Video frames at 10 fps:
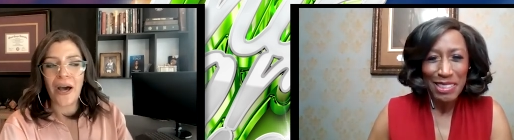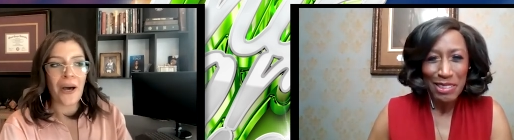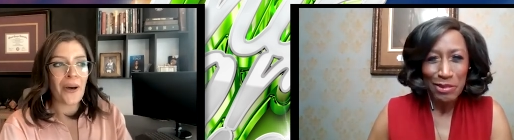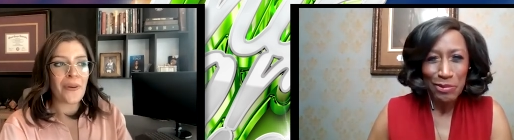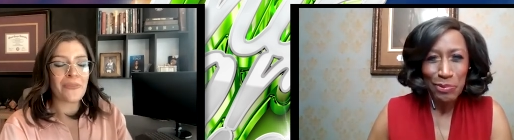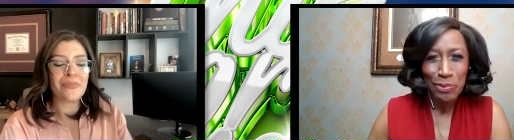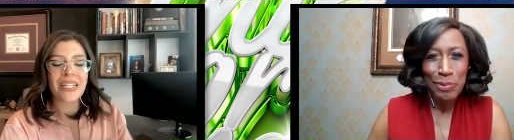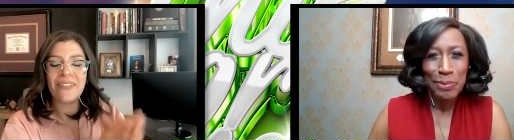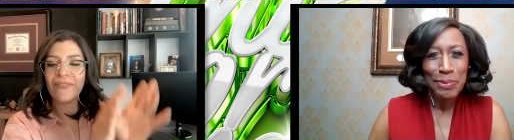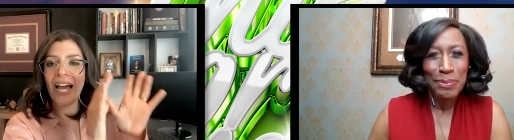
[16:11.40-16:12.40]
Speaker 1: Um,
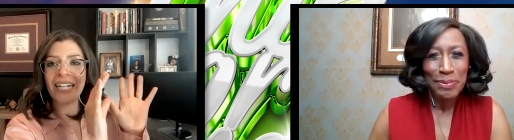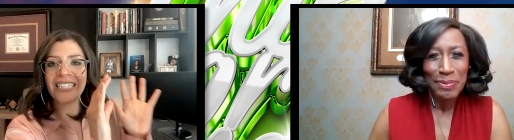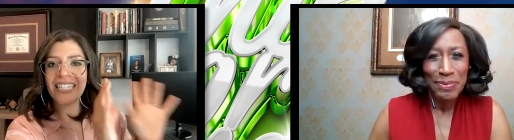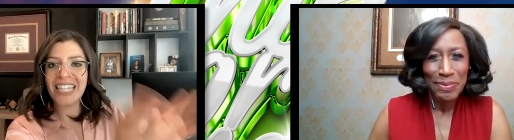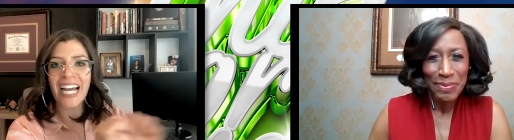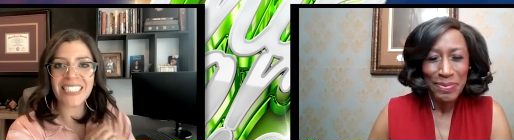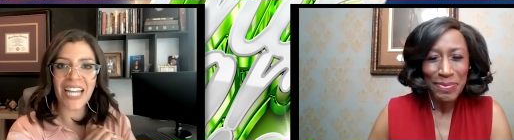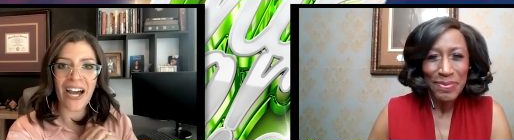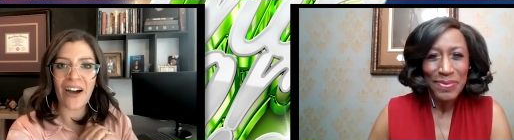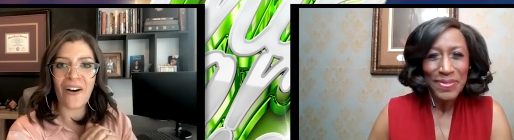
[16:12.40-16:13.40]
in fact, that's
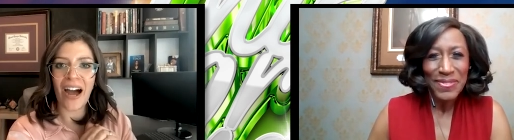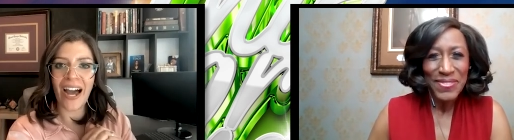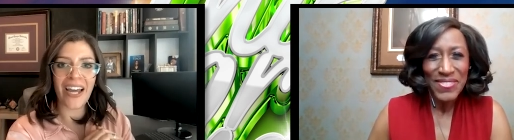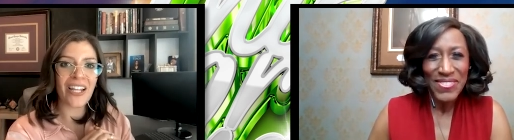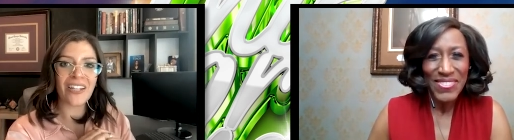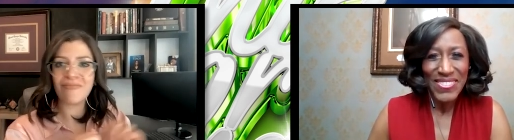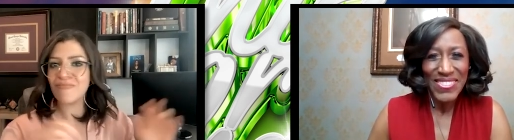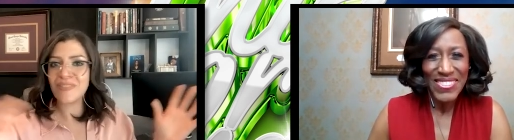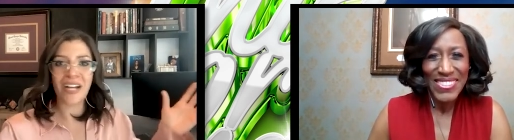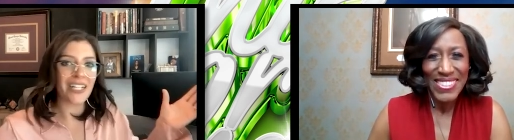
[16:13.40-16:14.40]
how I
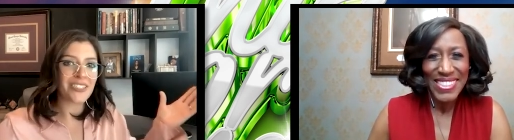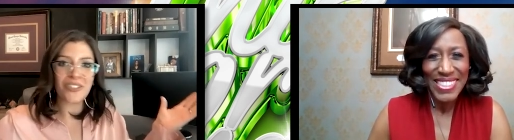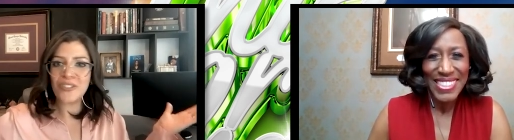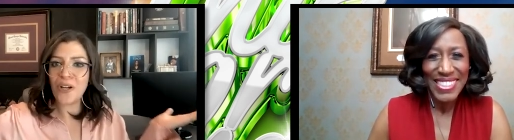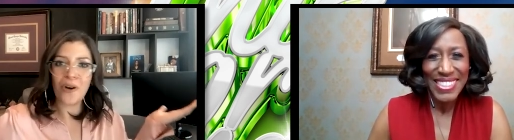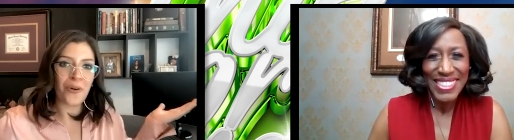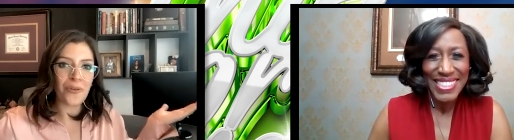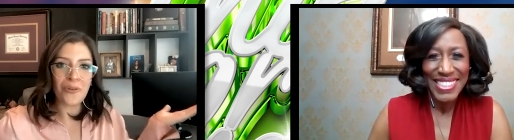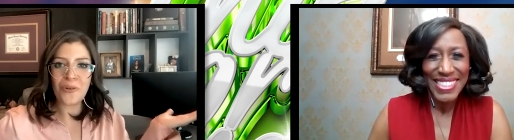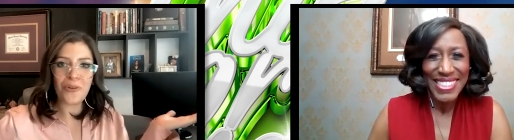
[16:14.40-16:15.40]
got to
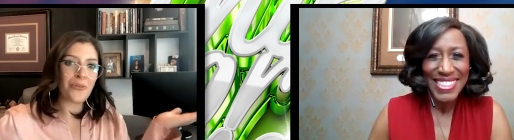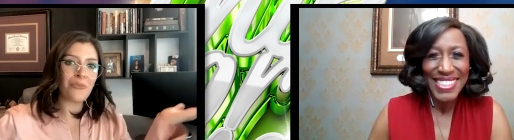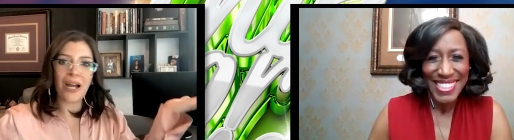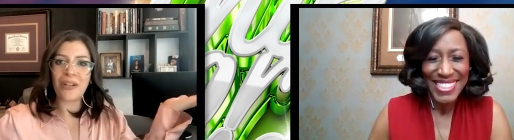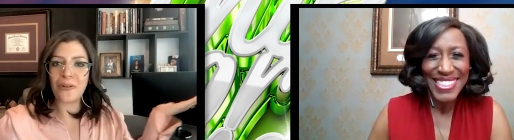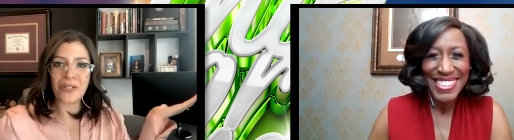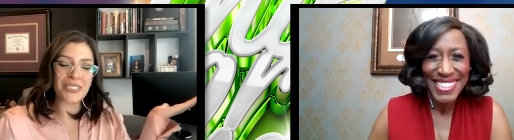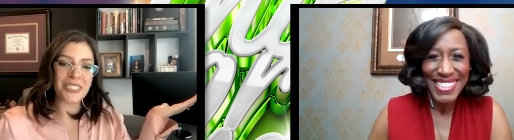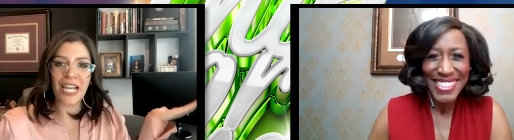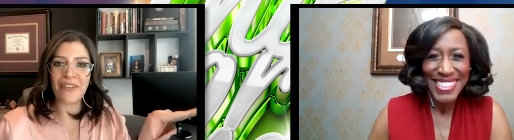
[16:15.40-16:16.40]
know who my Lord and
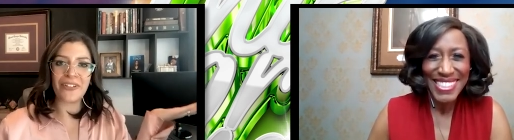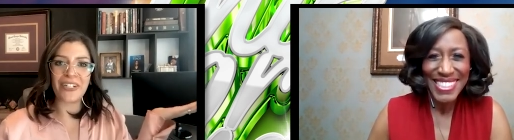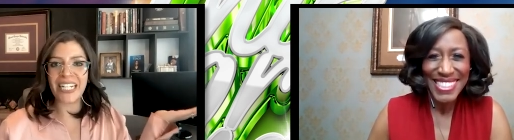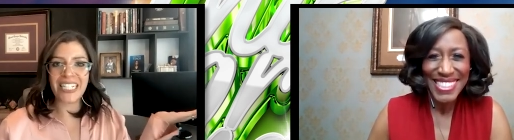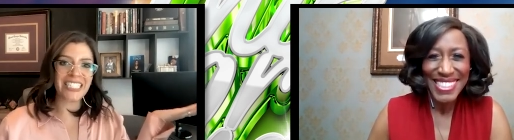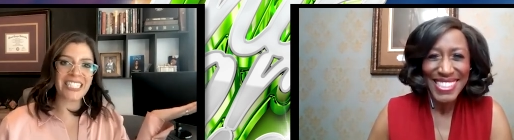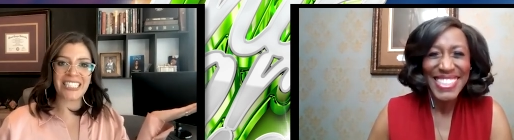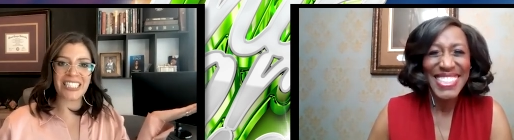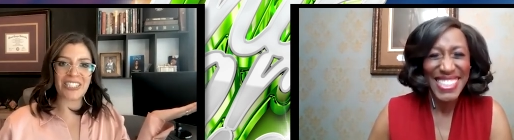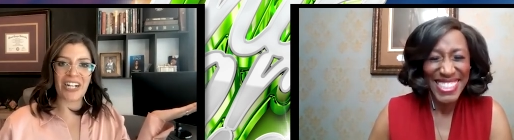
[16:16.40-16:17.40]
Savior is,
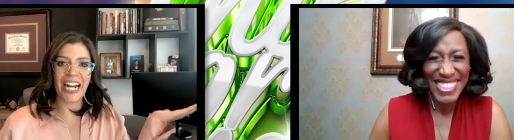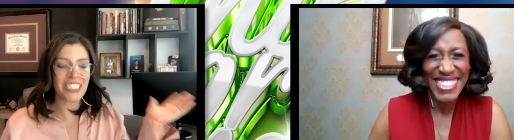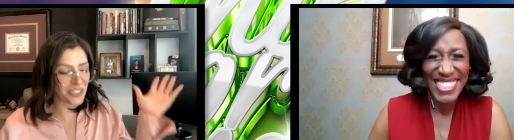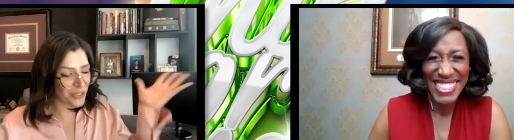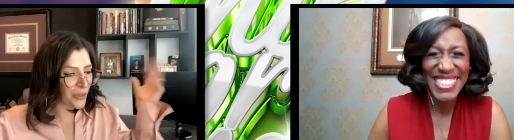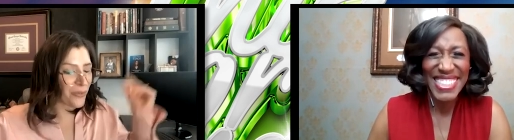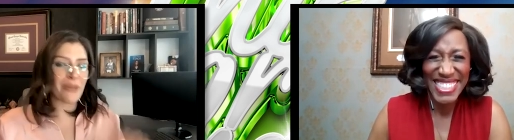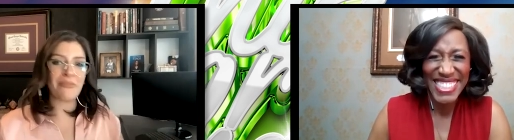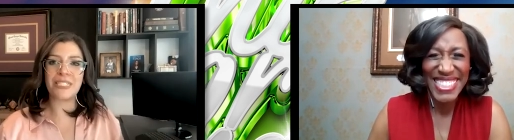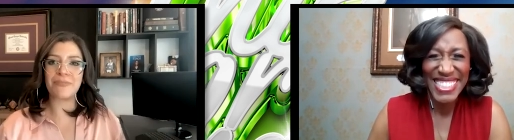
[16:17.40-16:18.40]
Jesus Christ, through
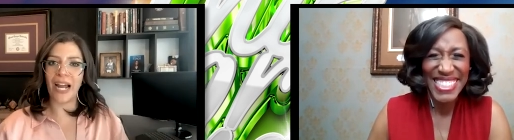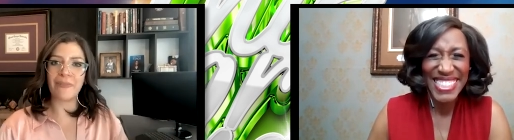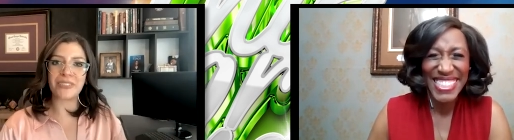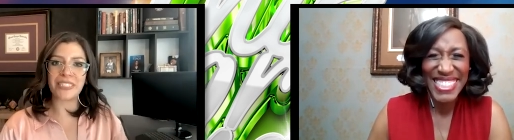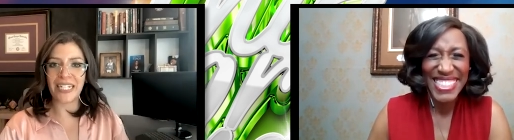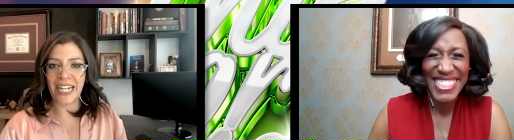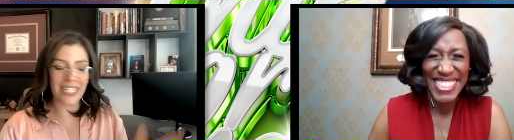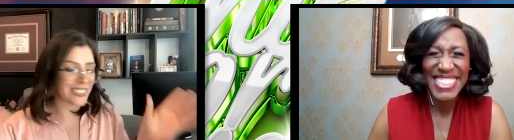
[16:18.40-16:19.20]
women's Bible study.